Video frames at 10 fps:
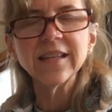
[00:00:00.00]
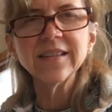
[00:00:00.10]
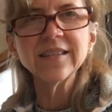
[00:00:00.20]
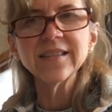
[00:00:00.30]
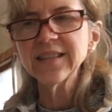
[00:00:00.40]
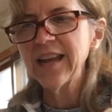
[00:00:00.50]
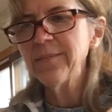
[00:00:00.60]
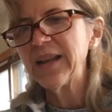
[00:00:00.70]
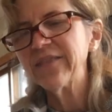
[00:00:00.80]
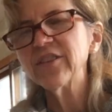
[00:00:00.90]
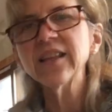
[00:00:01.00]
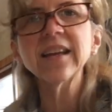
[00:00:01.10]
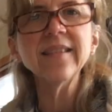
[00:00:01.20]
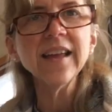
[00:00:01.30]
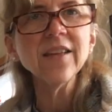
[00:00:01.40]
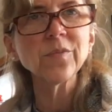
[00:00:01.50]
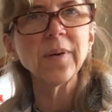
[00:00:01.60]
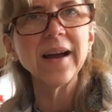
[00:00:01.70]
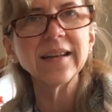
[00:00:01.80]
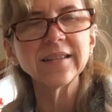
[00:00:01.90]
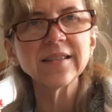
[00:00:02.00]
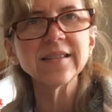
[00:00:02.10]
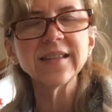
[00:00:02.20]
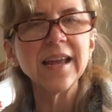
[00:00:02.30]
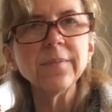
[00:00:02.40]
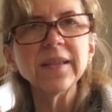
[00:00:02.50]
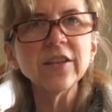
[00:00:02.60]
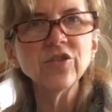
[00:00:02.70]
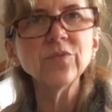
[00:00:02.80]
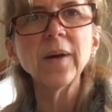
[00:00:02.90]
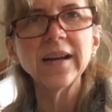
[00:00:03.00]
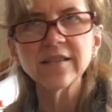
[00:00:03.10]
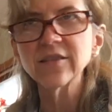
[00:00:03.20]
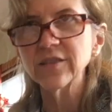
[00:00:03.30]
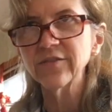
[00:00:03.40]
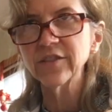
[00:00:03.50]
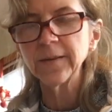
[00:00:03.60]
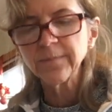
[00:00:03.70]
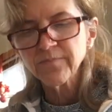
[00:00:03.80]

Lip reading: is the same and everything in the other pile is the same, but the two piles are different.